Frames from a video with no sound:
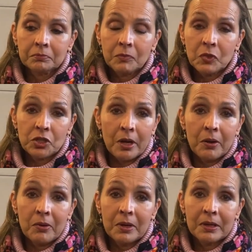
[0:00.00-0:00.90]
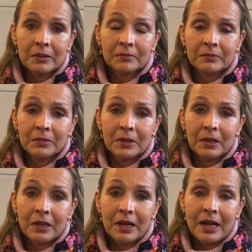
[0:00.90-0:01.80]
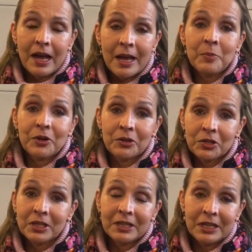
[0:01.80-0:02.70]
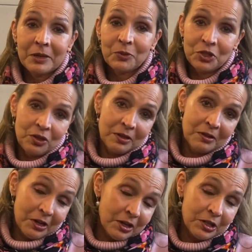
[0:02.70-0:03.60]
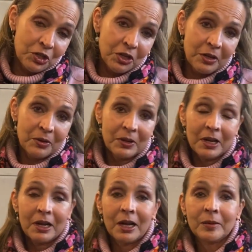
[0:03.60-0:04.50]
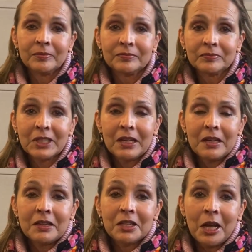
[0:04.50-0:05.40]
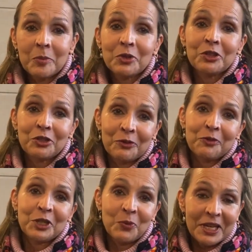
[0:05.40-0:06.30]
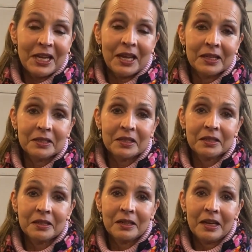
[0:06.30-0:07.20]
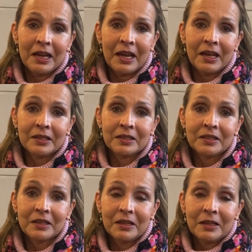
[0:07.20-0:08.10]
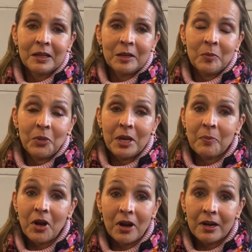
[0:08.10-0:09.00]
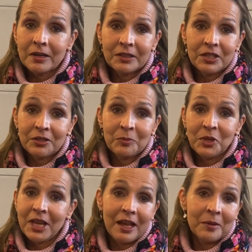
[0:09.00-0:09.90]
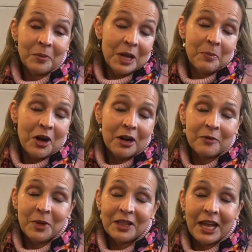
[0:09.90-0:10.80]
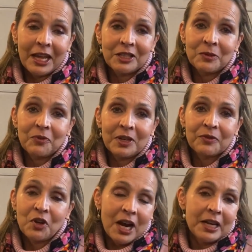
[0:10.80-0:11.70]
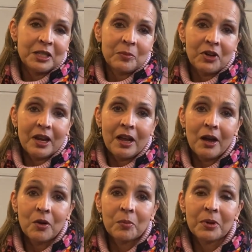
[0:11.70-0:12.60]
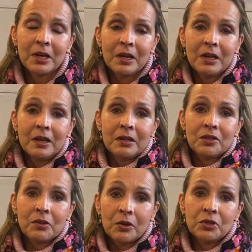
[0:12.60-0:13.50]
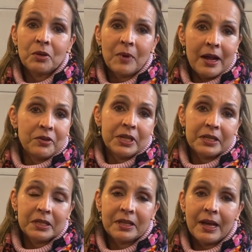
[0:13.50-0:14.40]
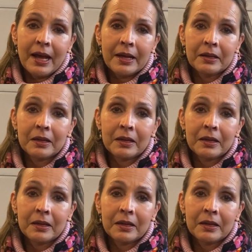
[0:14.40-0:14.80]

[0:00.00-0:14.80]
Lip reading: So I personally would encourage you to come to the service weekend and be a part of being the hands and feet of Christ and bringing hope to those around us that